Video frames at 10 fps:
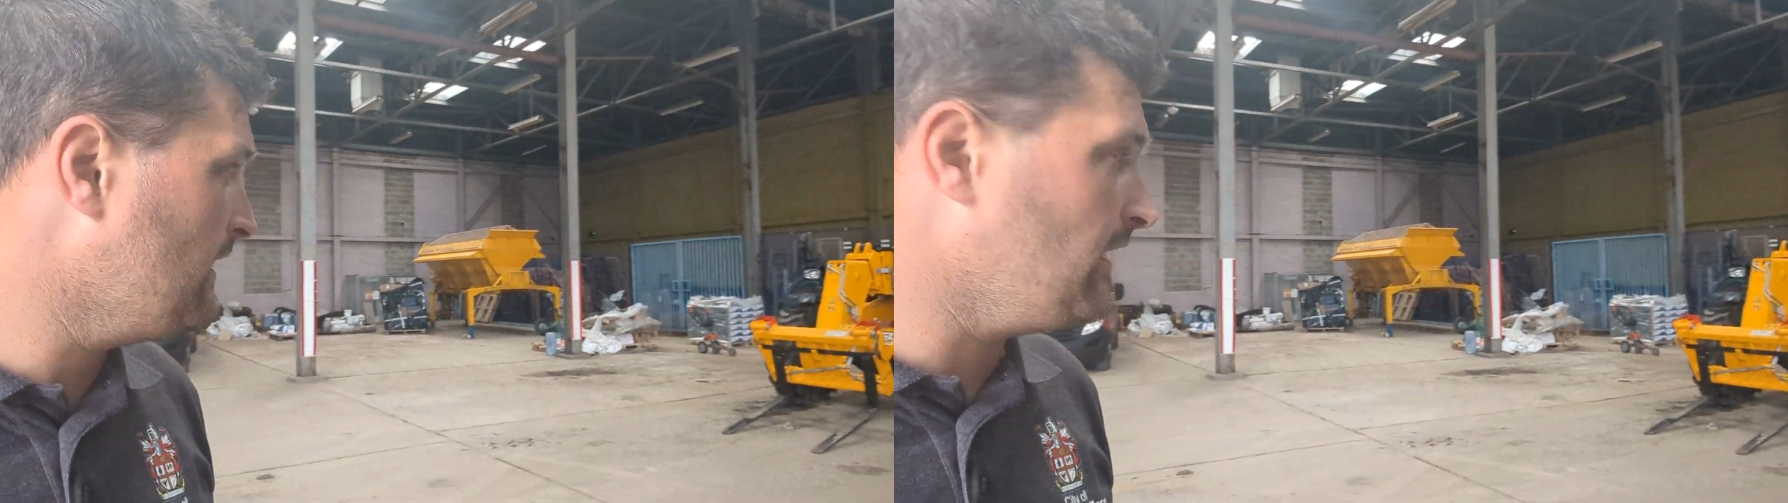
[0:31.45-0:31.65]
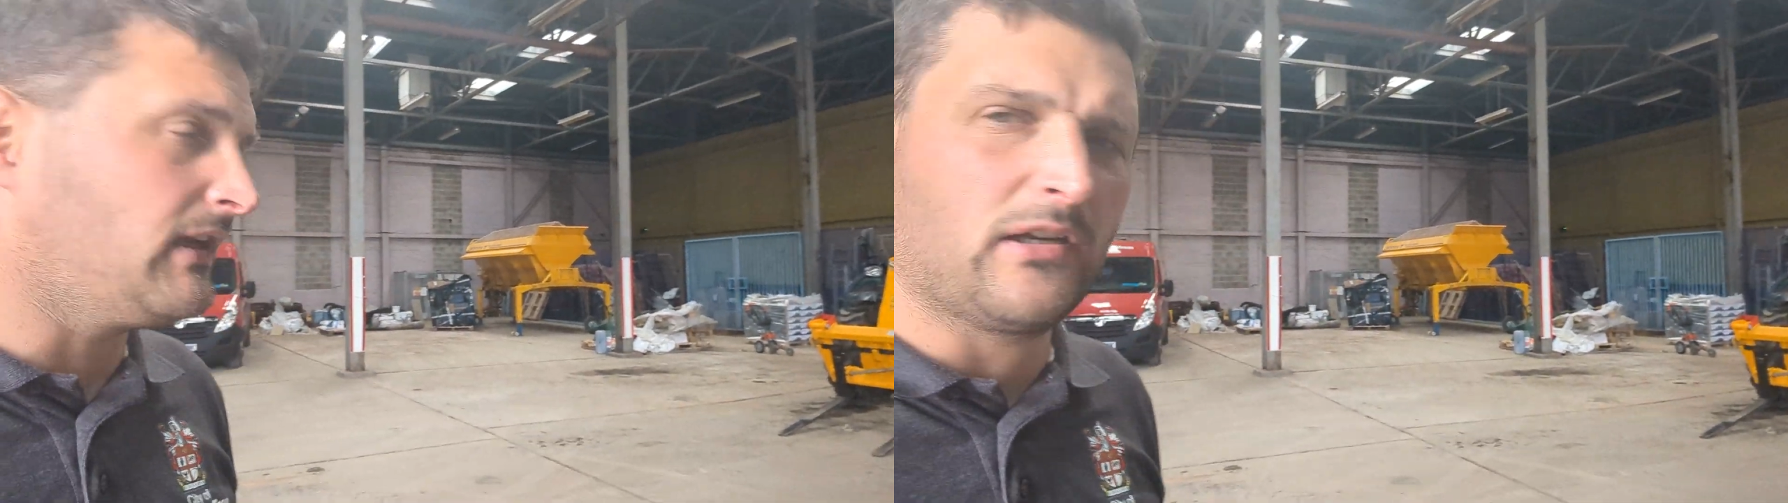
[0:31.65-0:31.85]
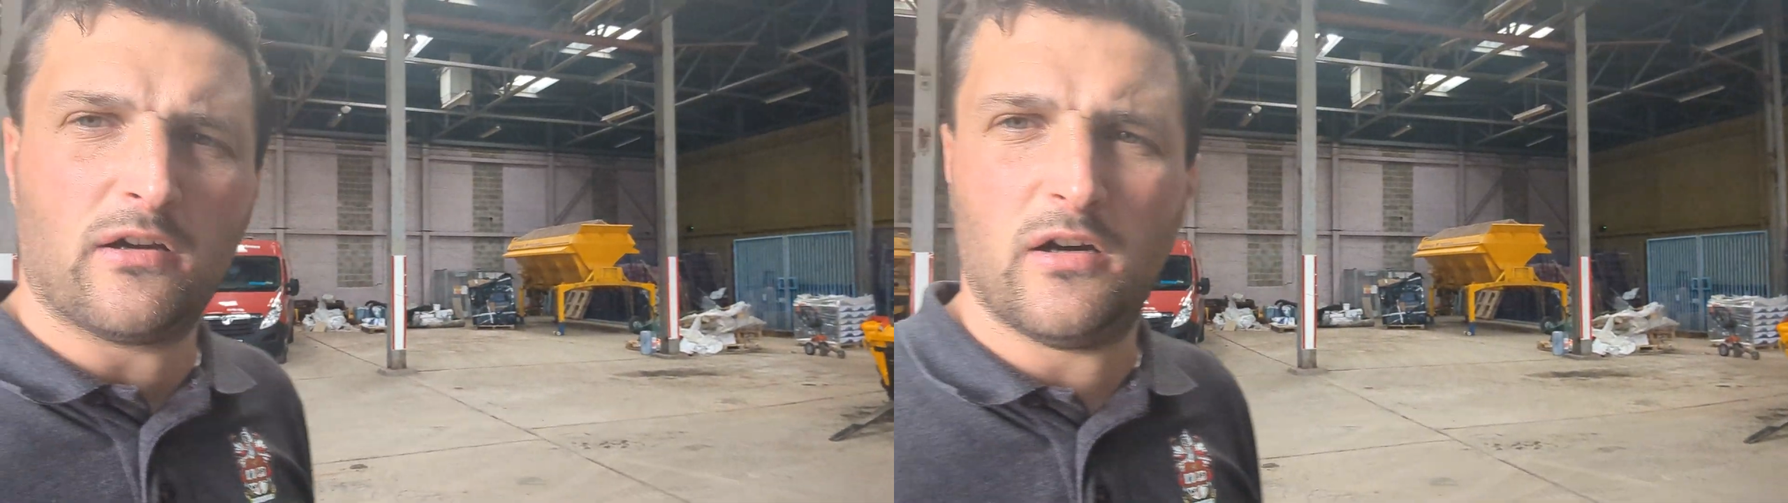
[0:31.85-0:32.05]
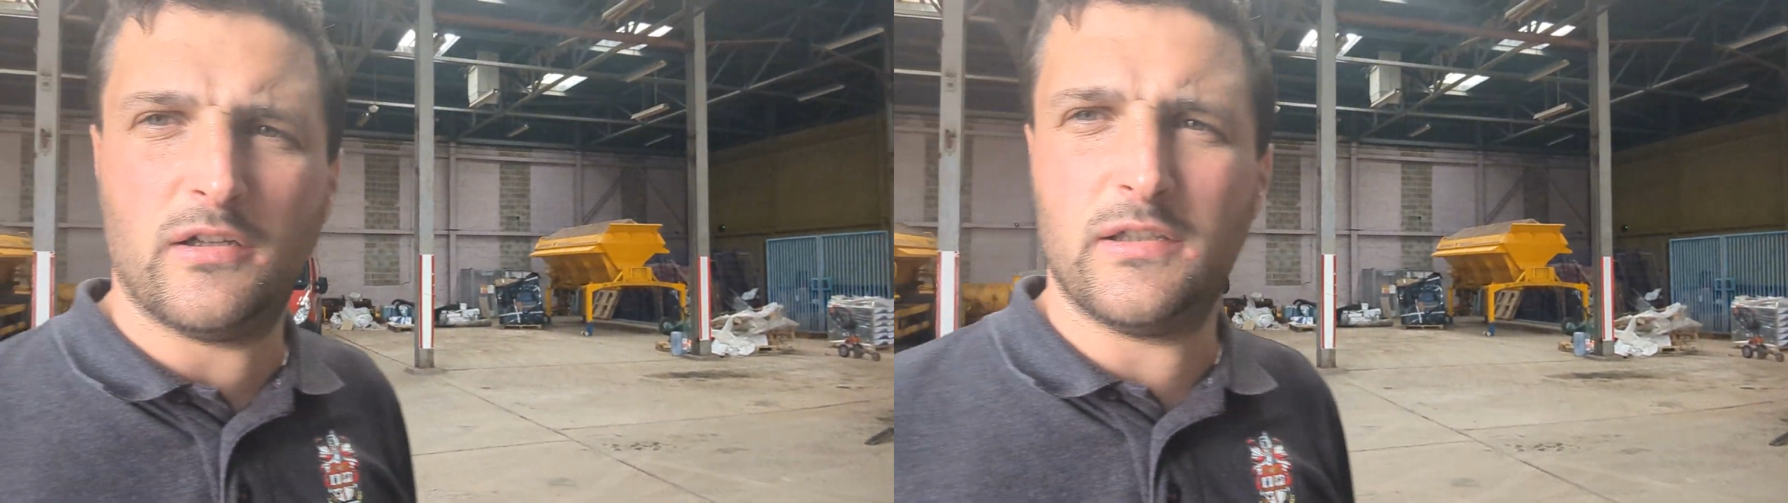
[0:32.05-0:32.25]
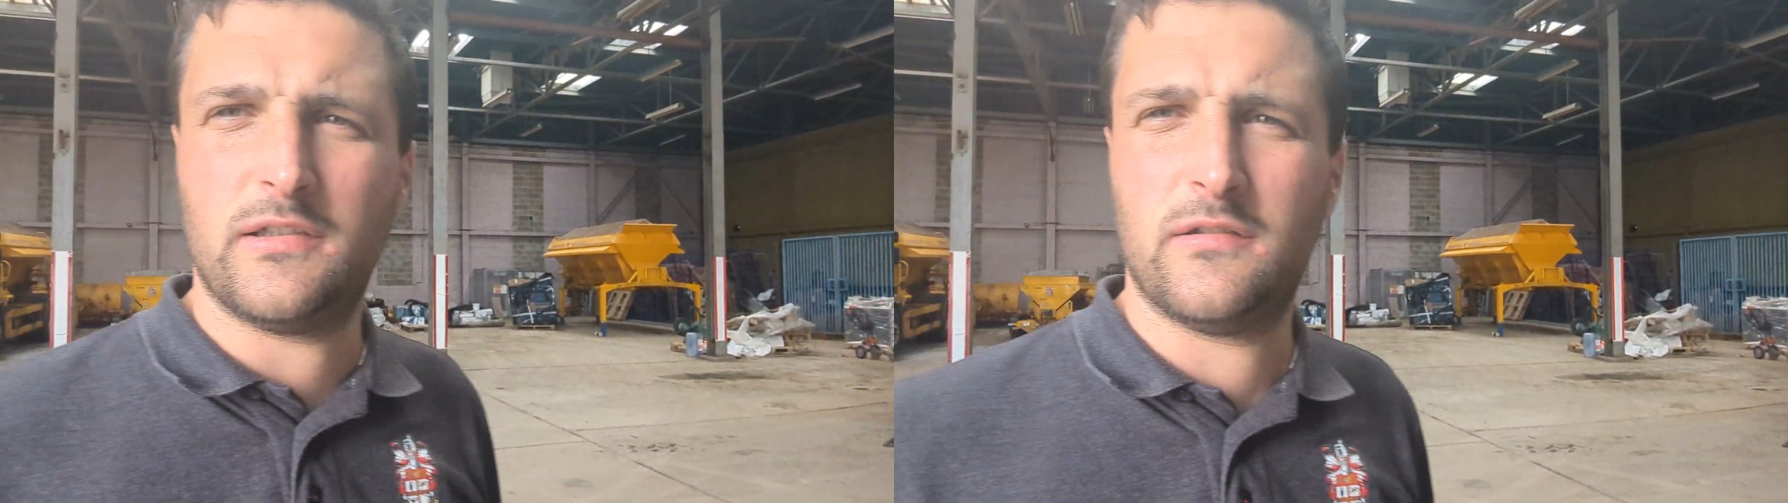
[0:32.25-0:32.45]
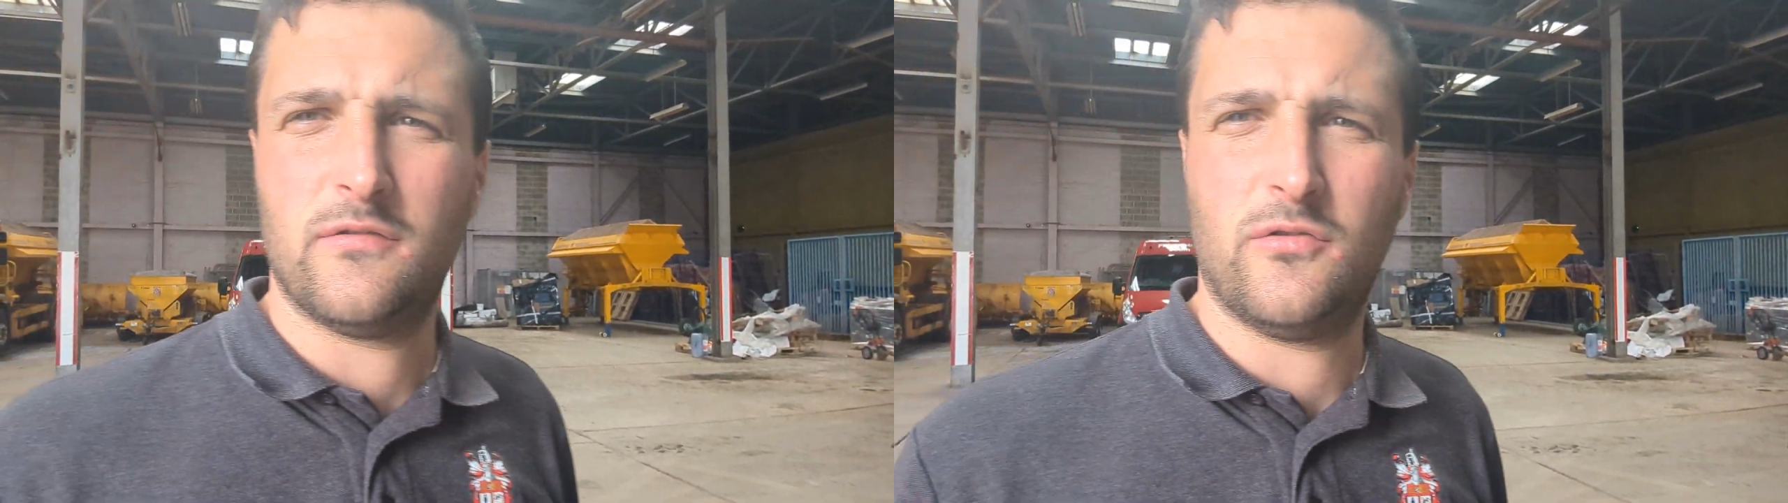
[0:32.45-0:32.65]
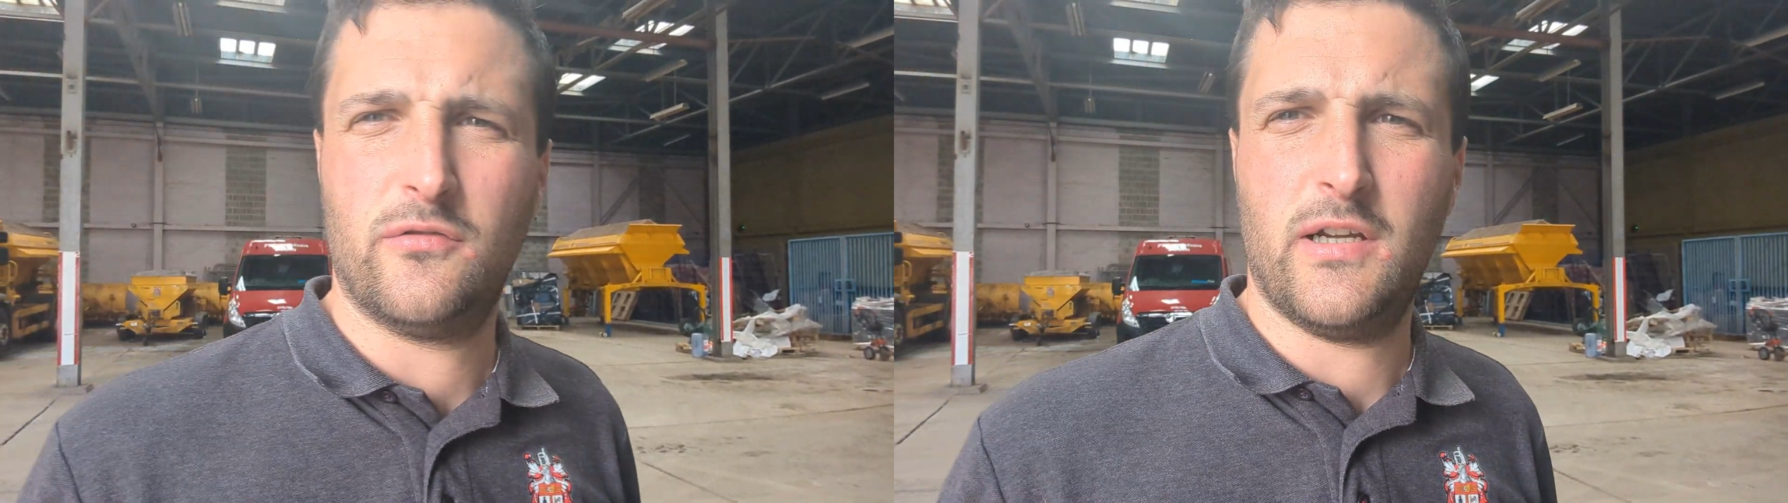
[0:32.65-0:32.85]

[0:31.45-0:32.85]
liner guarded, all